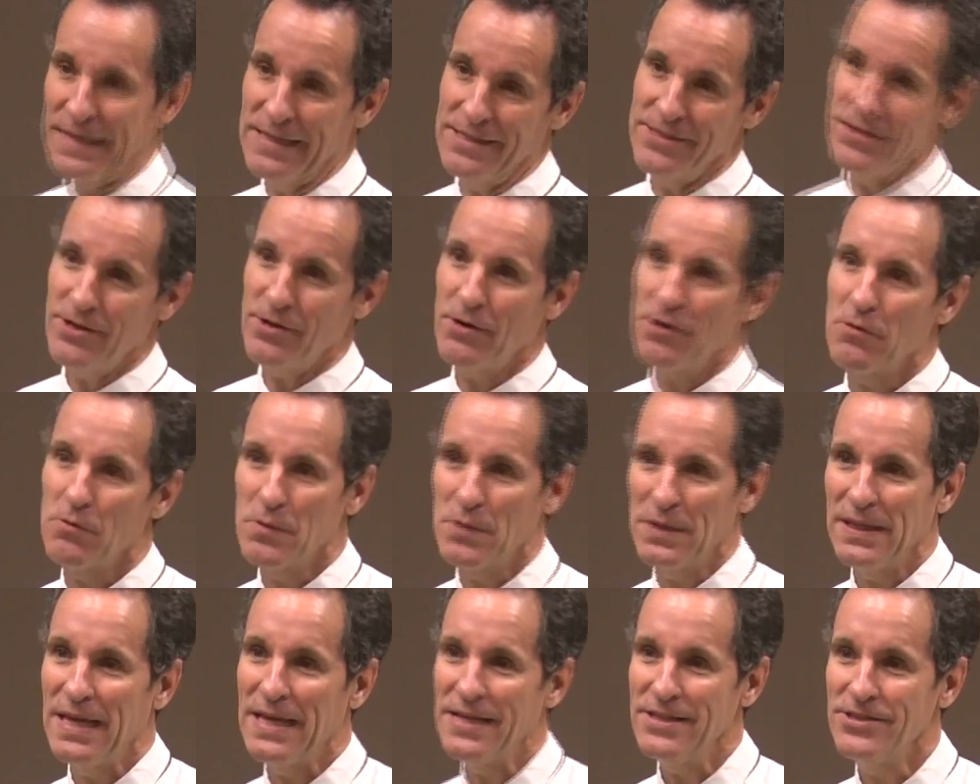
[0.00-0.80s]
Is there a
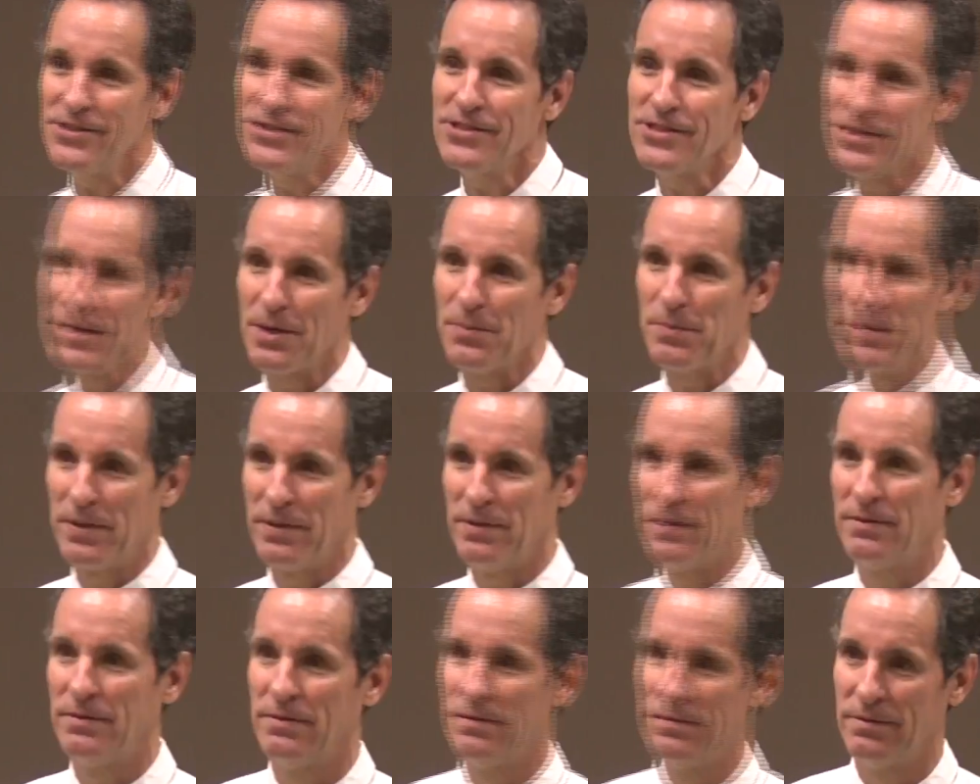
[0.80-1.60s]
relationship?
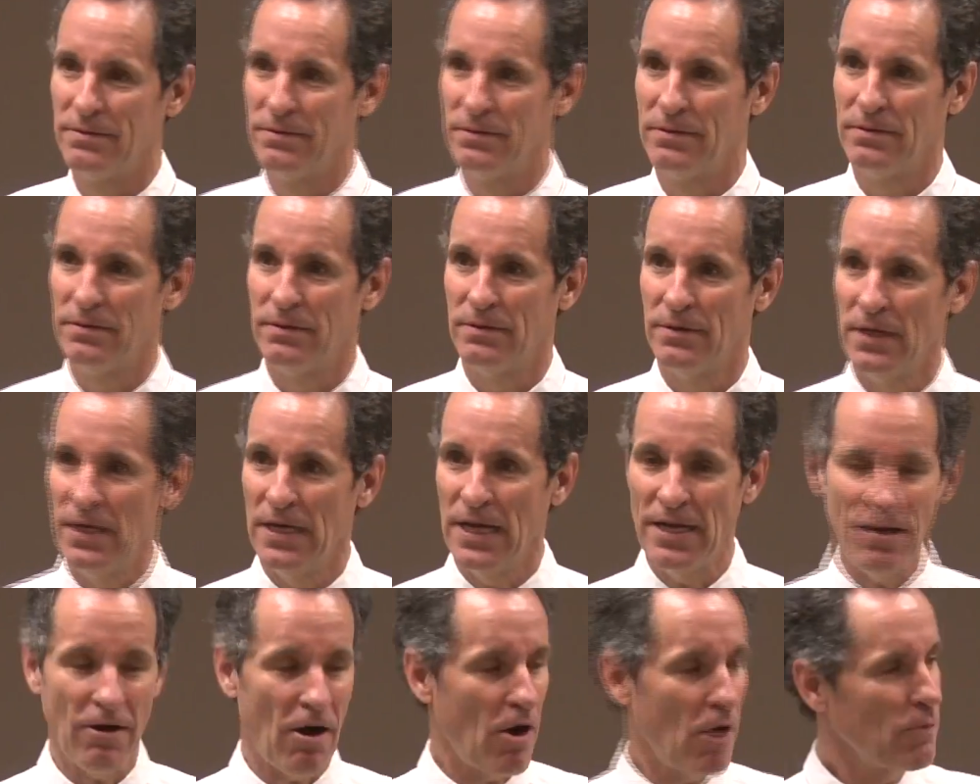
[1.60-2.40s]

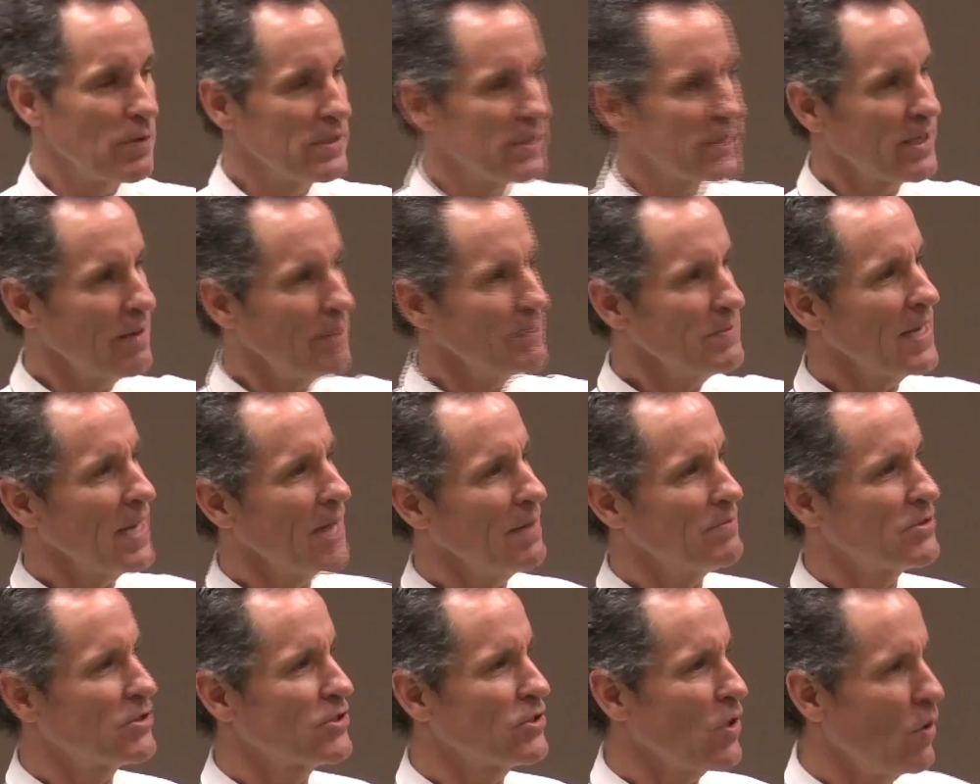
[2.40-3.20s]
And are we
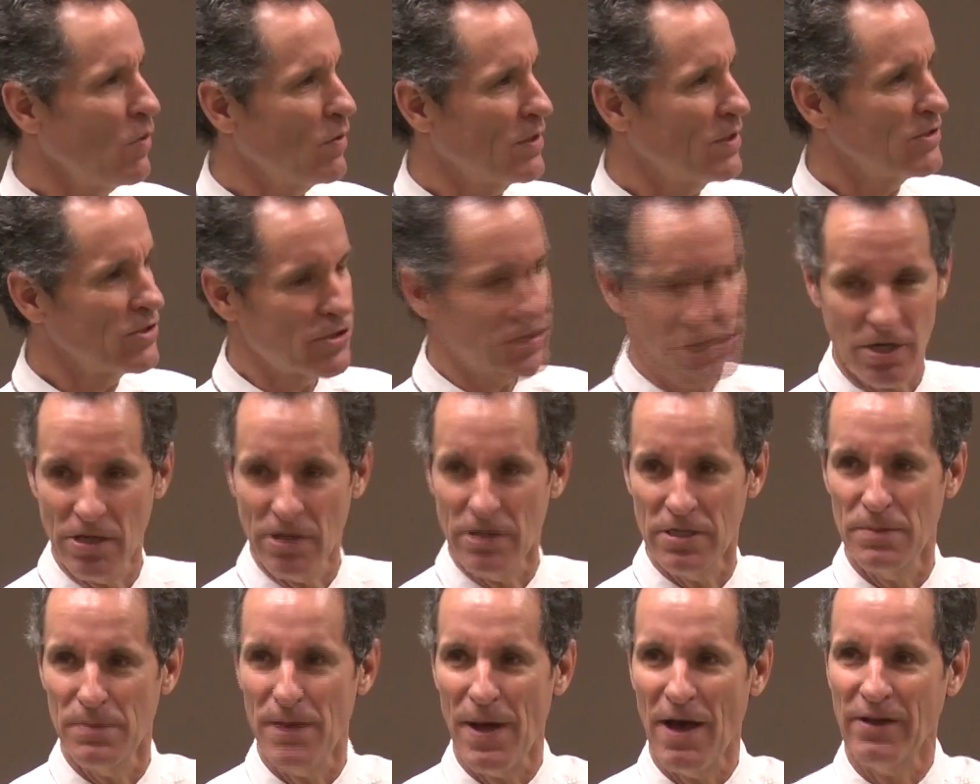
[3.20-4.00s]
sometimes so
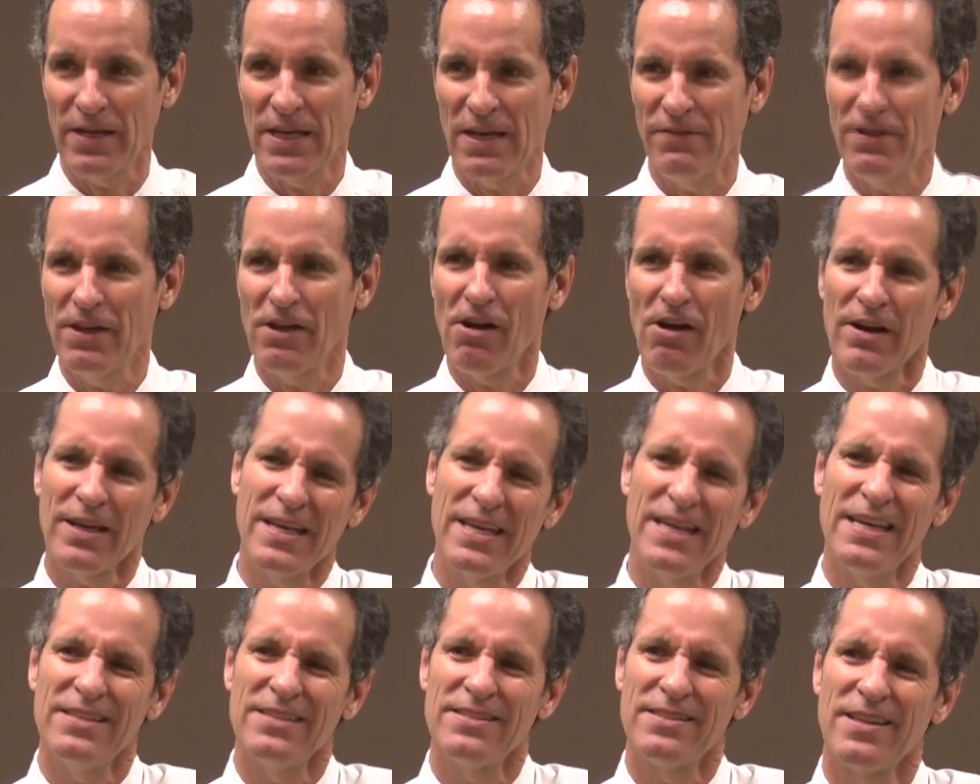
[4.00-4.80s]
concerned about giving our
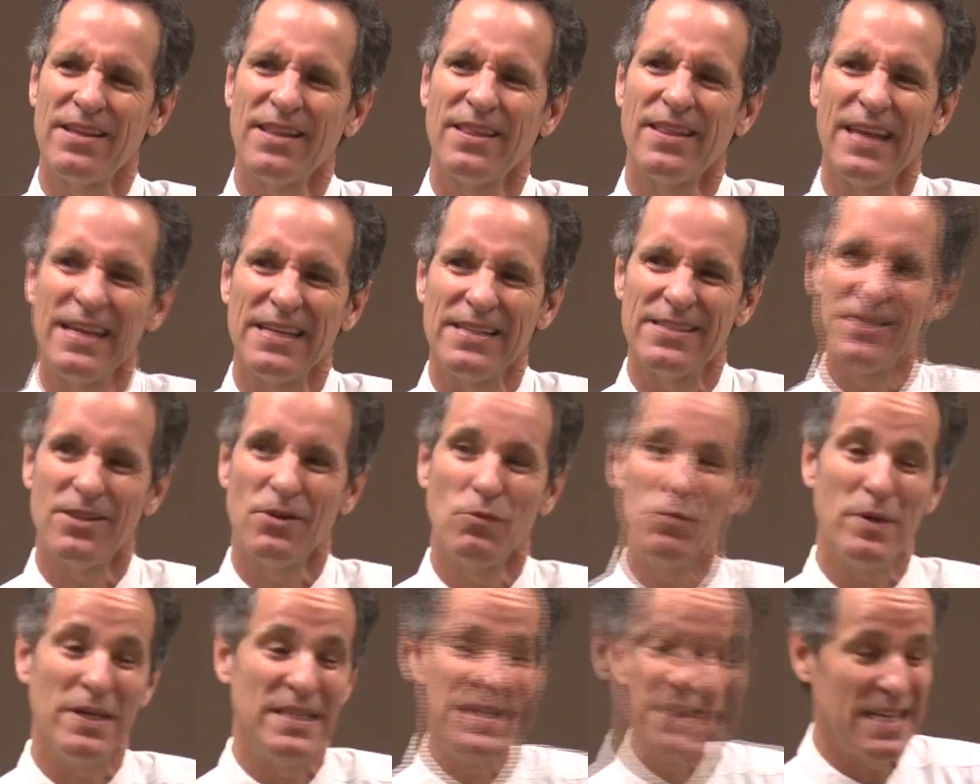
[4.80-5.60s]
kids the things
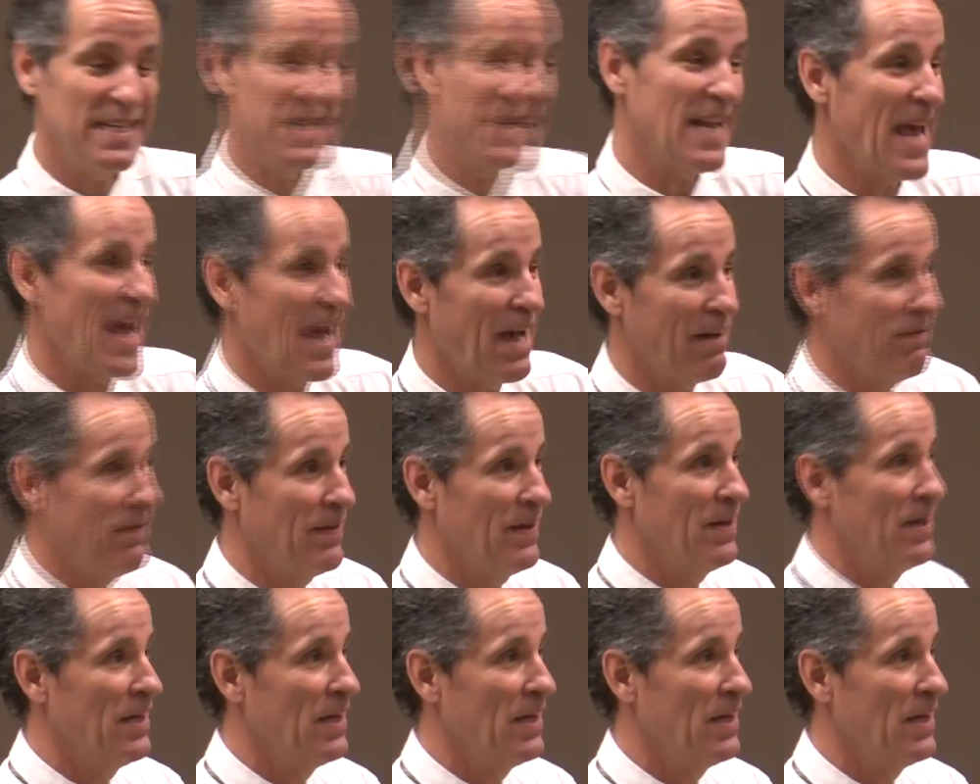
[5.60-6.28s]
that we didn't have